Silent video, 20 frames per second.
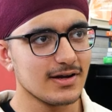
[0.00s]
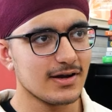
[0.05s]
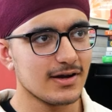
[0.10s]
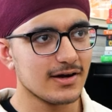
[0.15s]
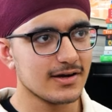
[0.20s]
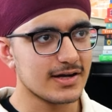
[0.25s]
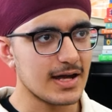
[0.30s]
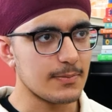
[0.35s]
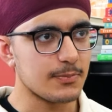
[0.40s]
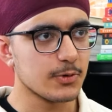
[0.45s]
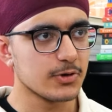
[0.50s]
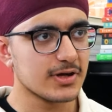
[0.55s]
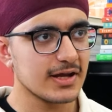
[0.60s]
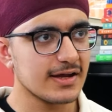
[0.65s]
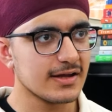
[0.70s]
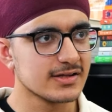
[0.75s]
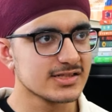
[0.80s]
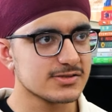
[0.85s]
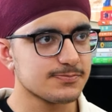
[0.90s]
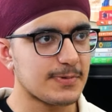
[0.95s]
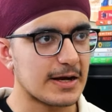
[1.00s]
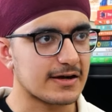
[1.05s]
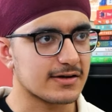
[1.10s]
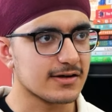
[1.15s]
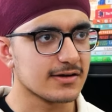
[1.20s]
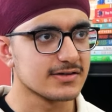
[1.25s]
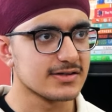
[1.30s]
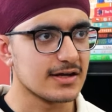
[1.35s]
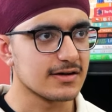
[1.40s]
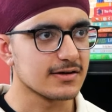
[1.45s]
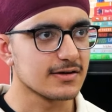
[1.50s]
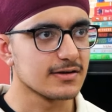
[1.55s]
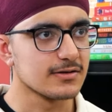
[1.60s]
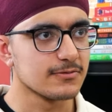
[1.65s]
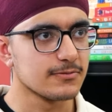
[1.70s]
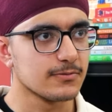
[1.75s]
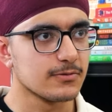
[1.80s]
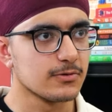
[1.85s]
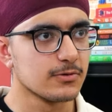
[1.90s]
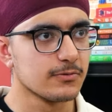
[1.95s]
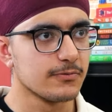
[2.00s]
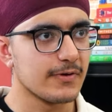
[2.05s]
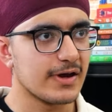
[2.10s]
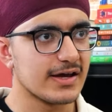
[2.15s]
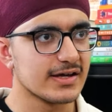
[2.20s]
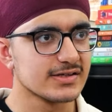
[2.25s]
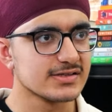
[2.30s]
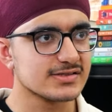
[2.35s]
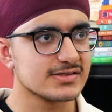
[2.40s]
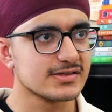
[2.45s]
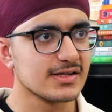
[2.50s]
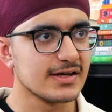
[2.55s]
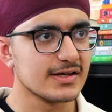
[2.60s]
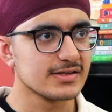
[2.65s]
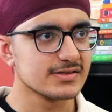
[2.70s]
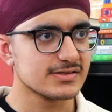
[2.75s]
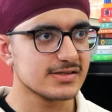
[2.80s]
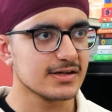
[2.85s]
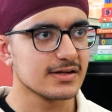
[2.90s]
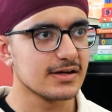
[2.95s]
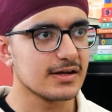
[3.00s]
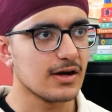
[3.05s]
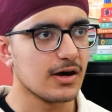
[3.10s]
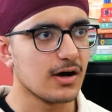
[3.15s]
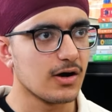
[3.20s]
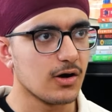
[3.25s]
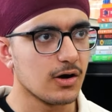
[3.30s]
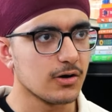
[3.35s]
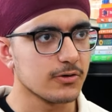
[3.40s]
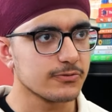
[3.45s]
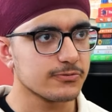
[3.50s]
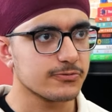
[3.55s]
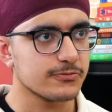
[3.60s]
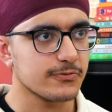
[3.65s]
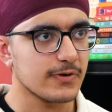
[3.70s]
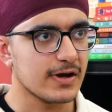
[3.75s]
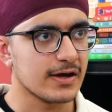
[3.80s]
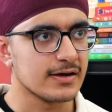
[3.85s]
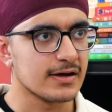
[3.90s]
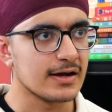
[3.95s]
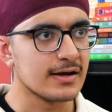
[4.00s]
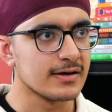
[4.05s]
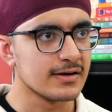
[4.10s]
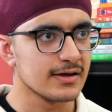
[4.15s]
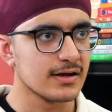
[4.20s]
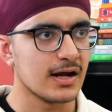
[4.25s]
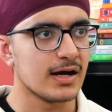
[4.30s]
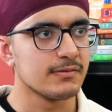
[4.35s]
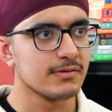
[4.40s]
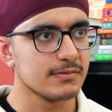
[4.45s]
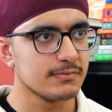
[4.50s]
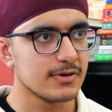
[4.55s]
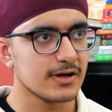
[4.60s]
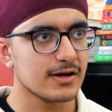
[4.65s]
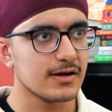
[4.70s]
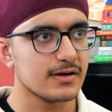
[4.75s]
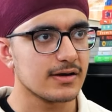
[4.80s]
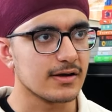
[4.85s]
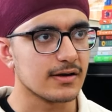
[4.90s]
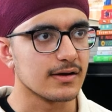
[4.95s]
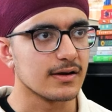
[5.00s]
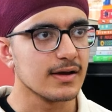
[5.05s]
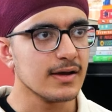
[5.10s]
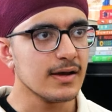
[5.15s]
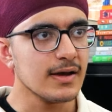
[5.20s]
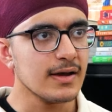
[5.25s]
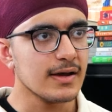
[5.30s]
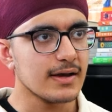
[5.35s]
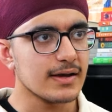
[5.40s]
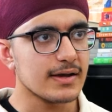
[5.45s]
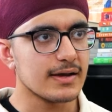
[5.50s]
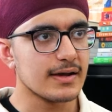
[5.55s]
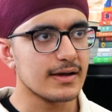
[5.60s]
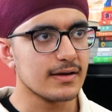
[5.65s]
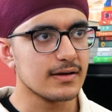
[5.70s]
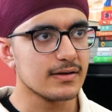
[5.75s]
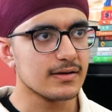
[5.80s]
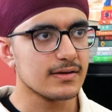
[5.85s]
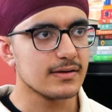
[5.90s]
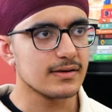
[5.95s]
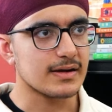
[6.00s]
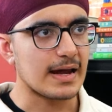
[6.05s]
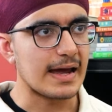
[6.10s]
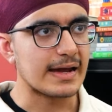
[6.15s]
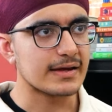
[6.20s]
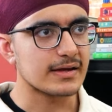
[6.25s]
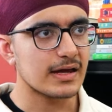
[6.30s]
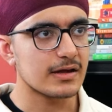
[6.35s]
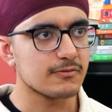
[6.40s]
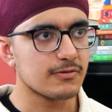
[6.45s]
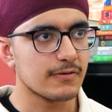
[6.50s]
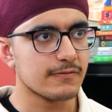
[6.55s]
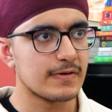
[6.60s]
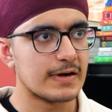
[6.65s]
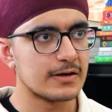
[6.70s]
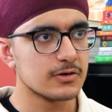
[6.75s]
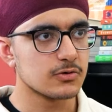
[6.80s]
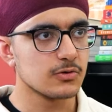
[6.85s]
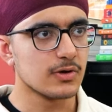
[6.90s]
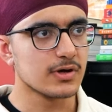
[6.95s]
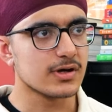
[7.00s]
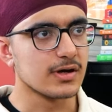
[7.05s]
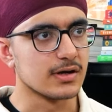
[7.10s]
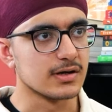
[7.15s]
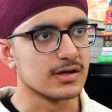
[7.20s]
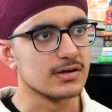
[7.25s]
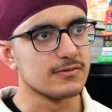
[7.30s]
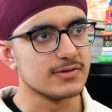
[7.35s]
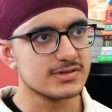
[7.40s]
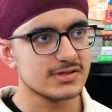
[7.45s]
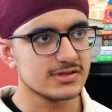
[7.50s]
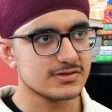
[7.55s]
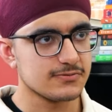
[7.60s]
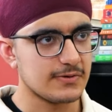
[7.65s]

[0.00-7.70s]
a Deputy Inspector General who wears the insignia of an Indian Army Brigadier, he'll rank equivalent to a colonel, which is